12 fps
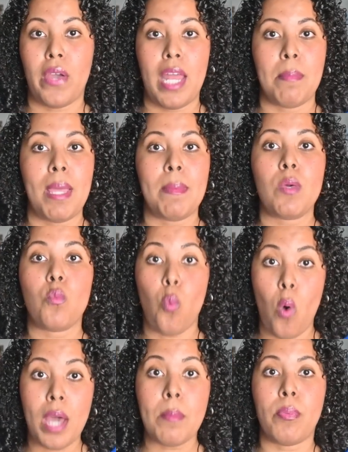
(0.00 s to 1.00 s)
and maybe
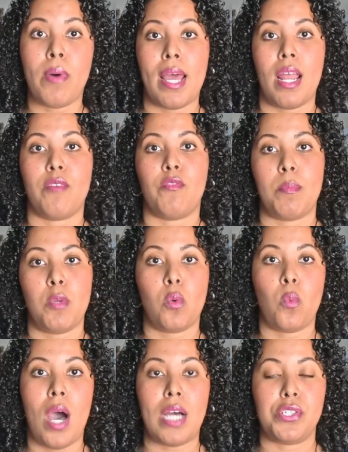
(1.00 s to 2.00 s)
one product from your
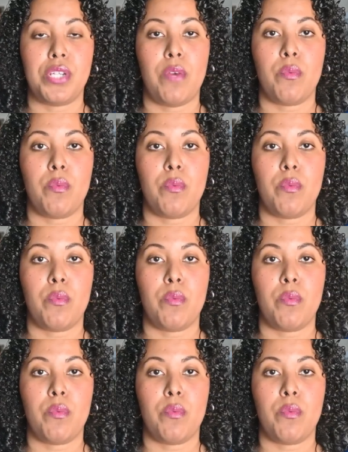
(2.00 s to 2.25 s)
wash day